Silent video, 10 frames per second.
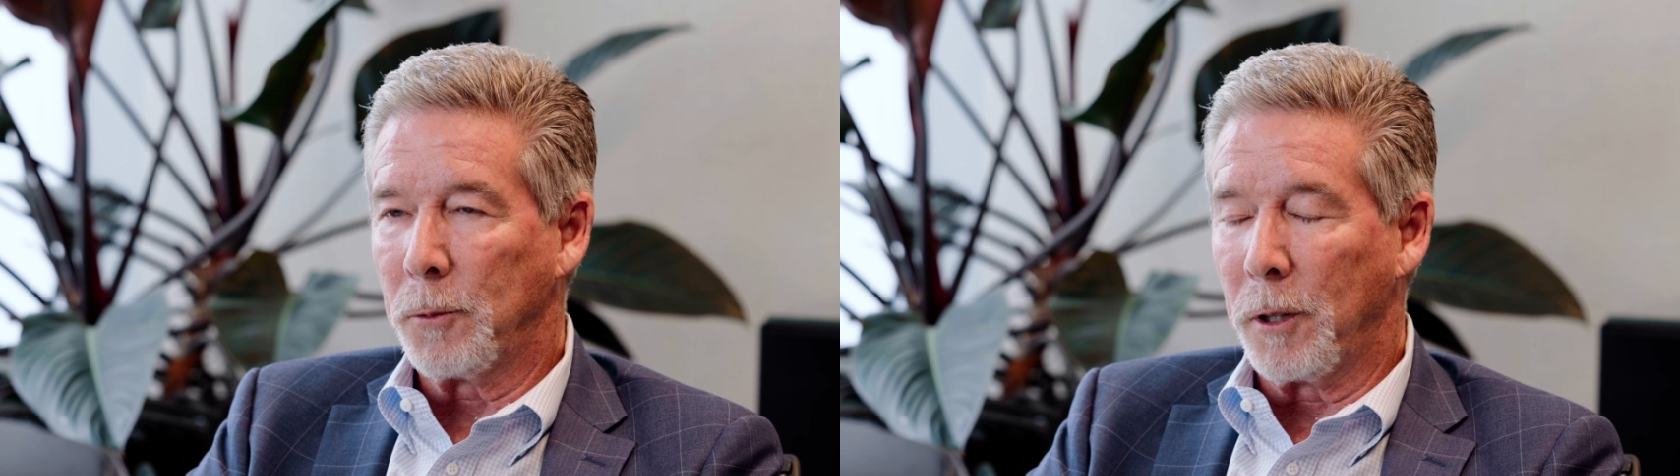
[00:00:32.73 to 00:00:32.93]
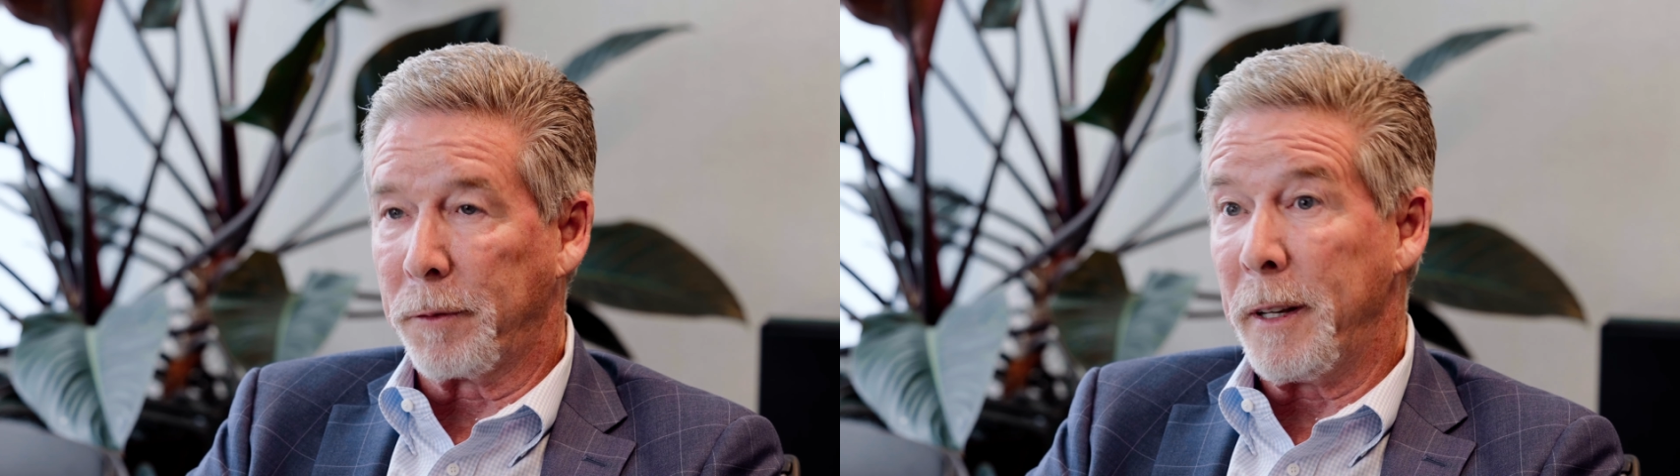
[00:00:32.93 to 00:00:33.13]

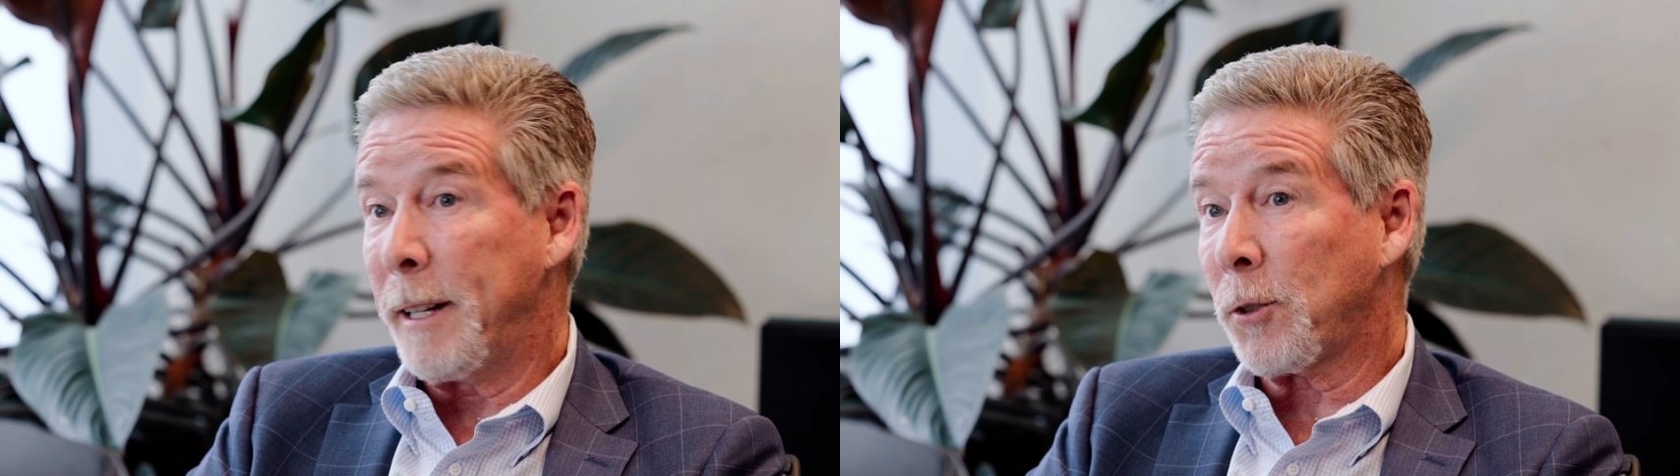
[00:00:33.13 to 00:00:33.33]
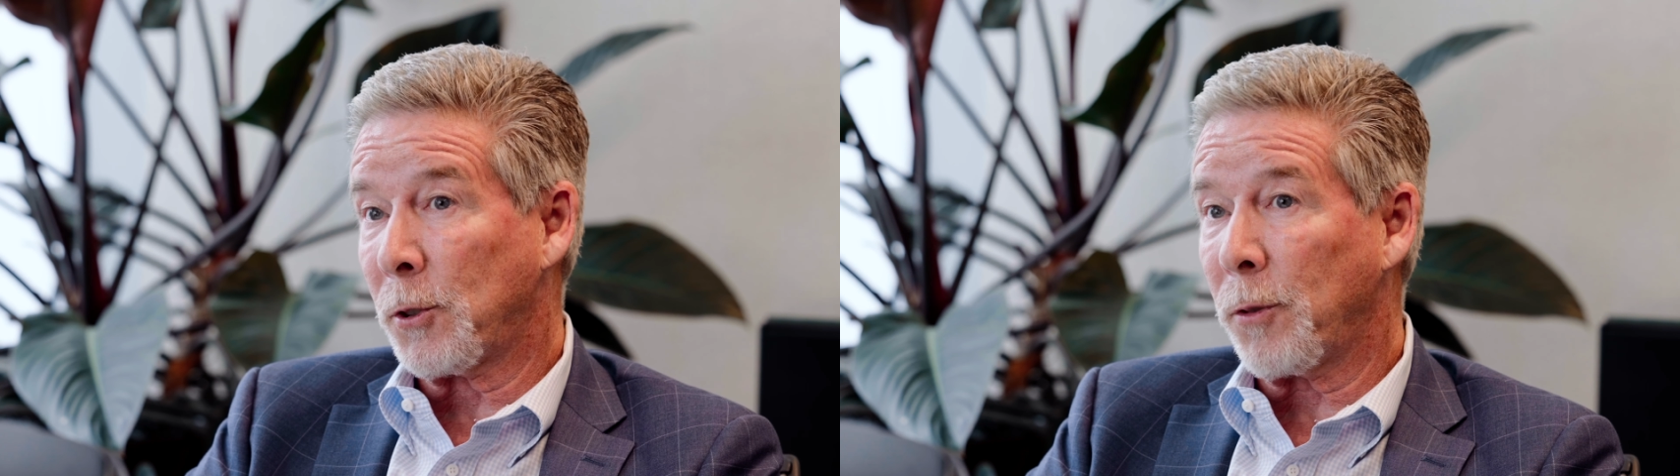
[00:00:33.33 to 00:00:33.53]
Well, the
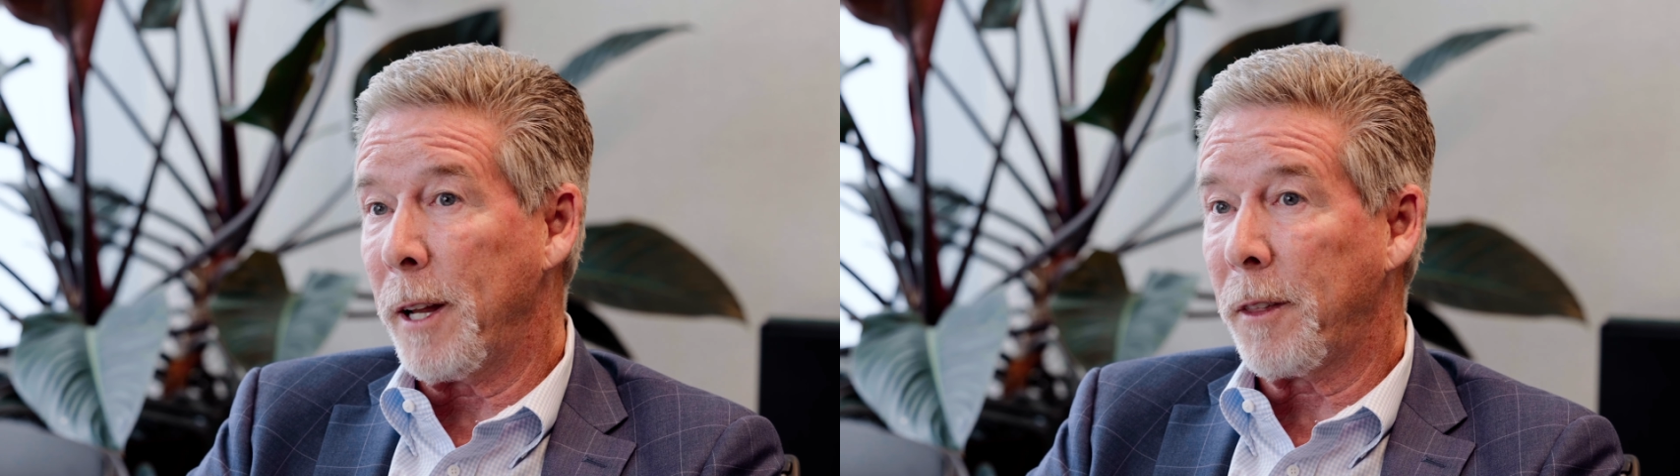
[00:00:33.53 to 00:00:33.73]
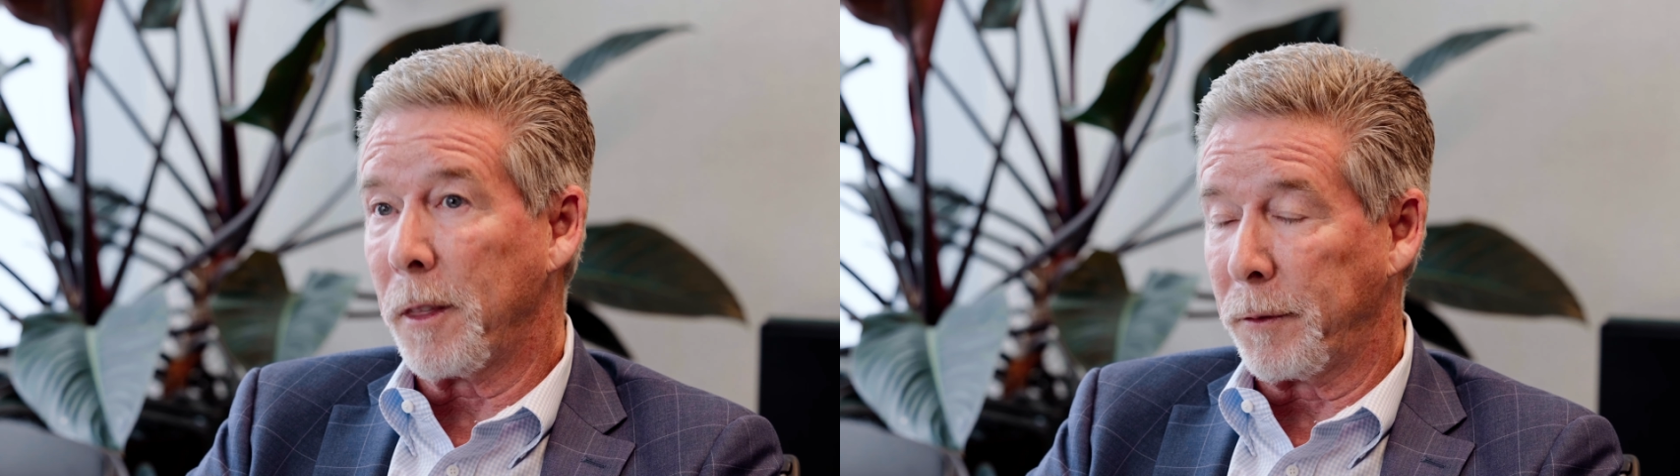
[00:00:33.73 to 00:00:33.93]
financial
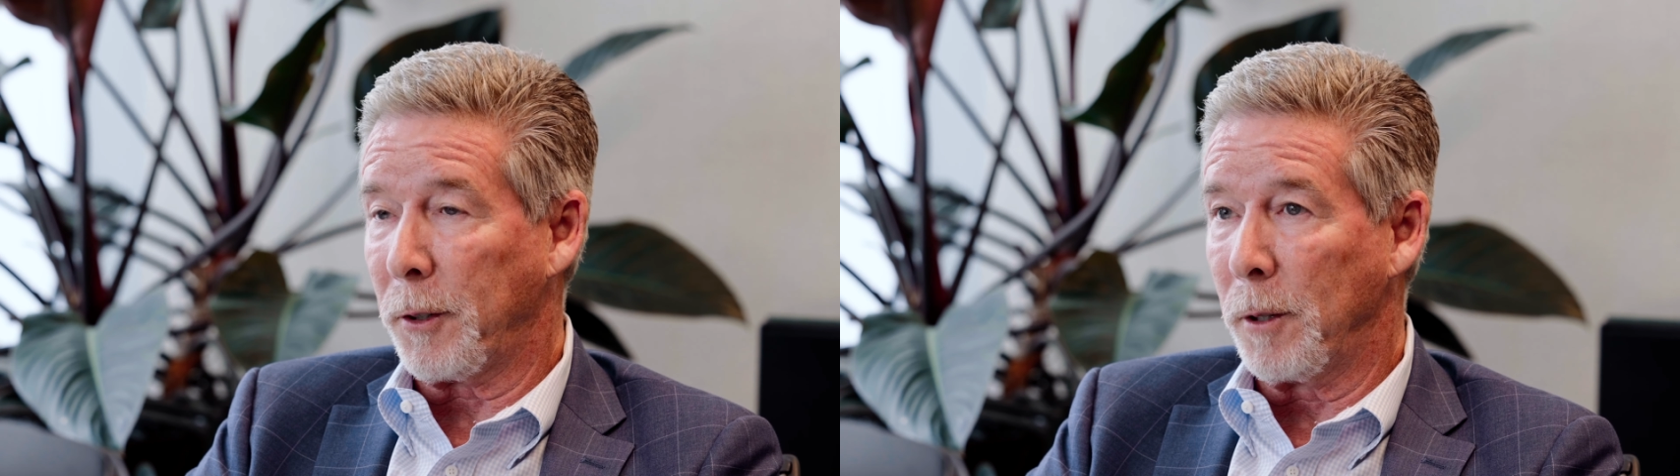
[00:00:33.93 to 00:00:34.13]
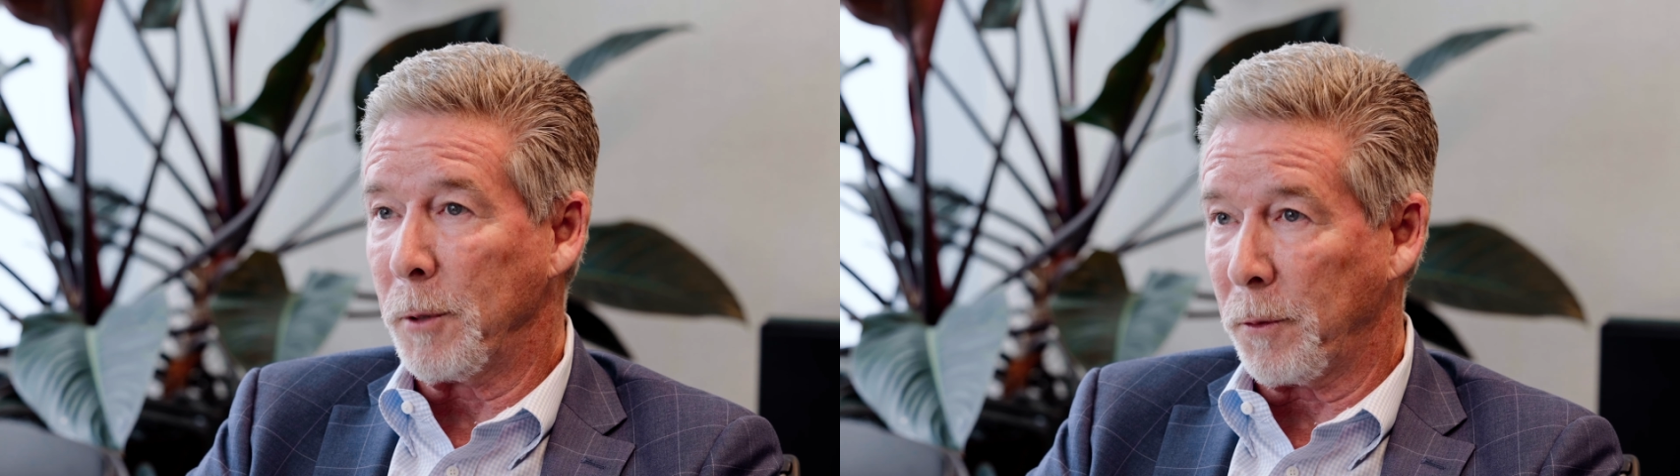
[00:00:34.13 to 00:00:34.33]
strength of the
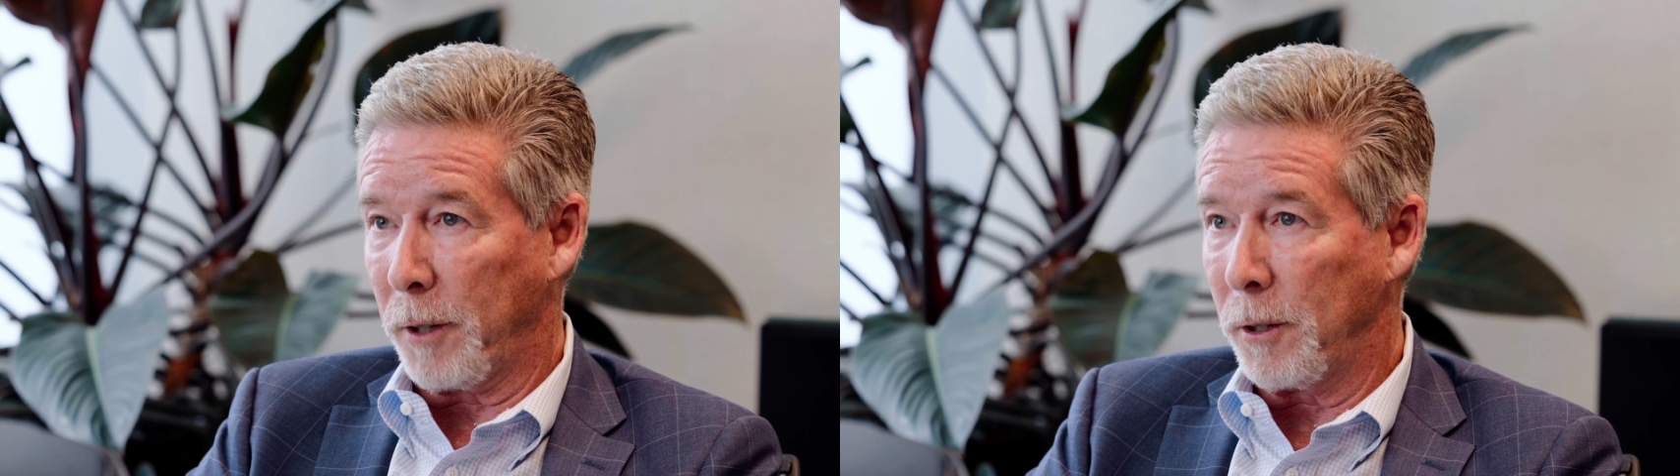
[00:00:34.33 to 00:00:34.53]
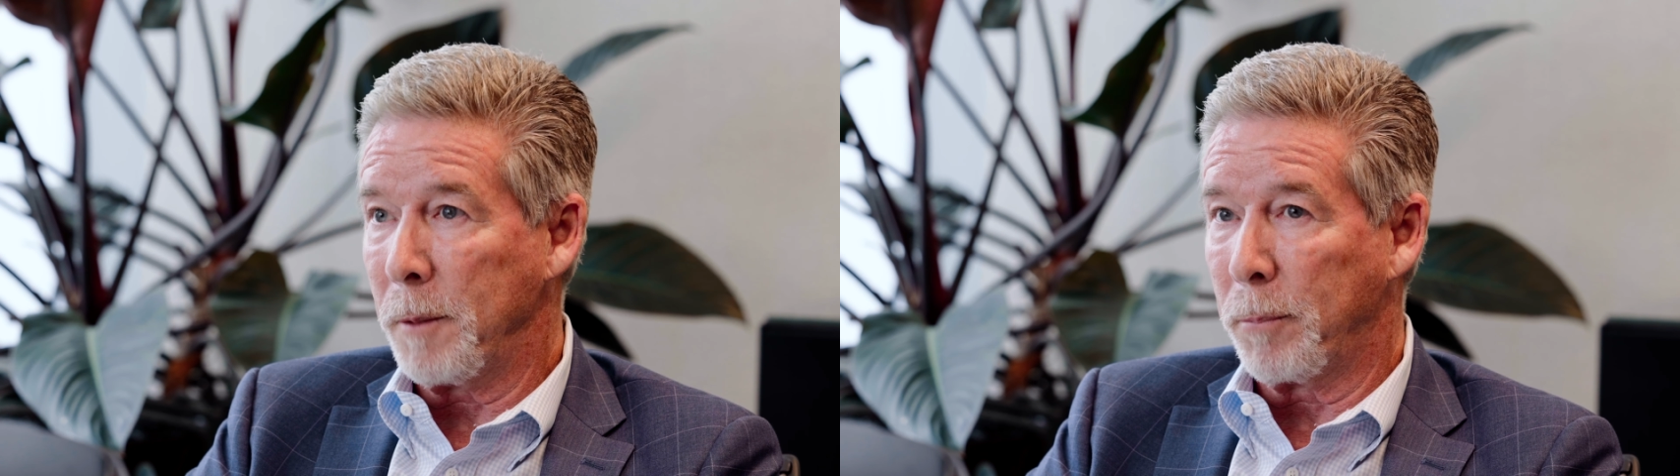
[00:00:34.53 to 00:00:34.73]
firm is
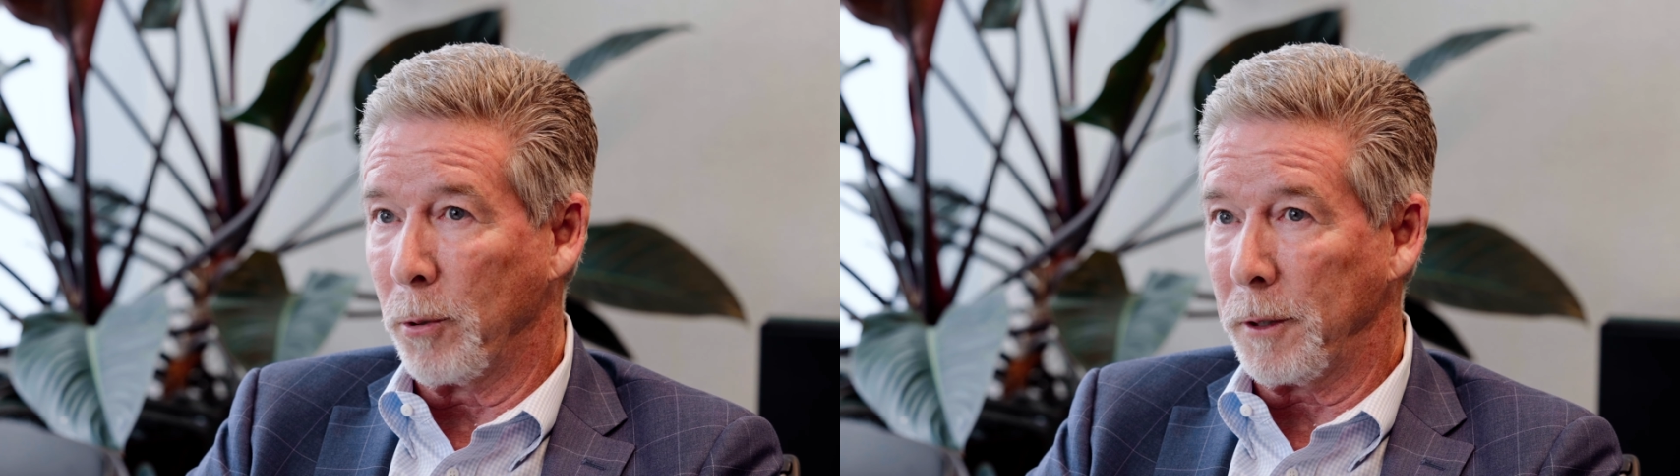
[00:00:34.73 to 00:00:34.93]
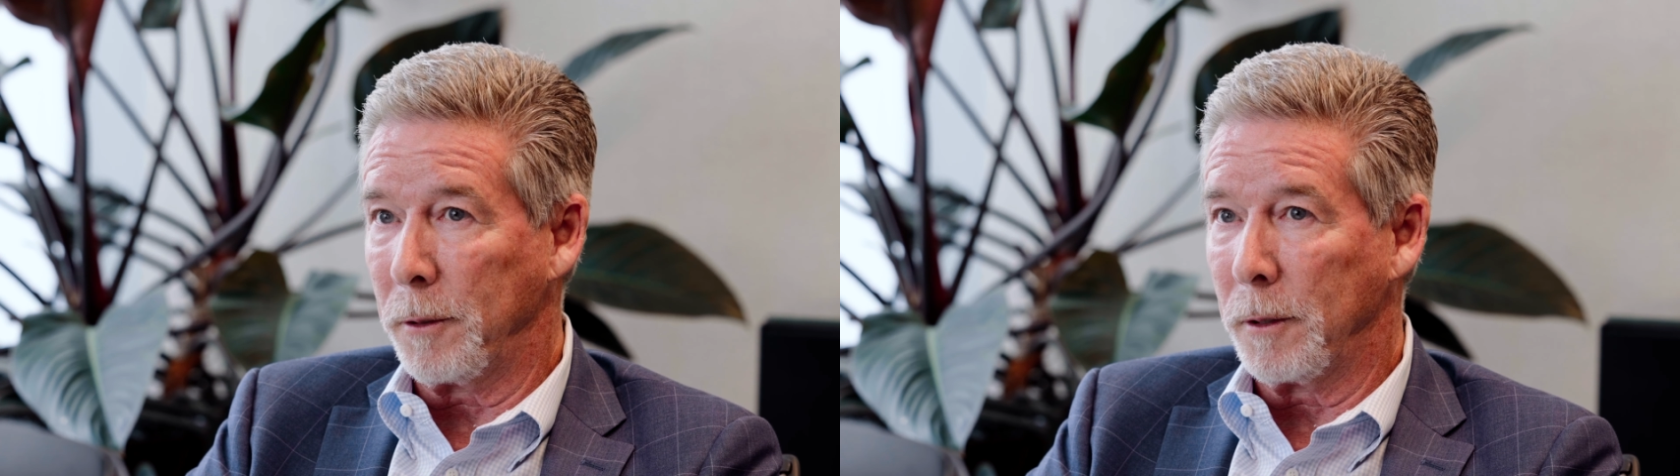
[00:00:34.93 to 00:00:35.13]
very
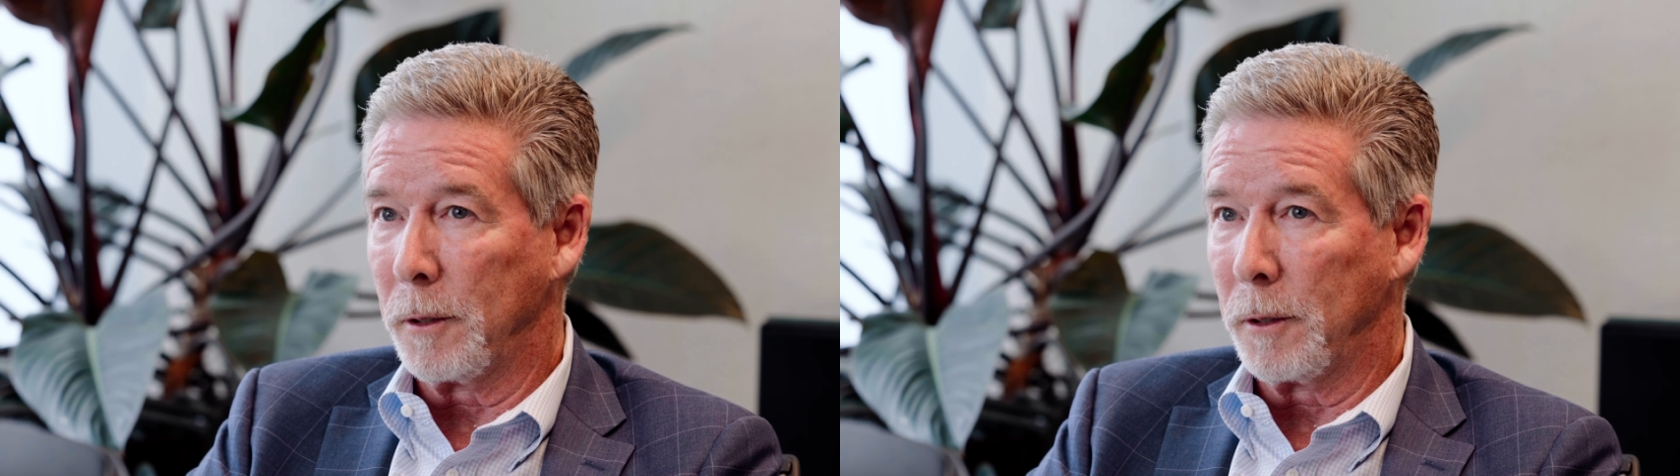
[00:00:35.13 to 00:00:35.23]
important.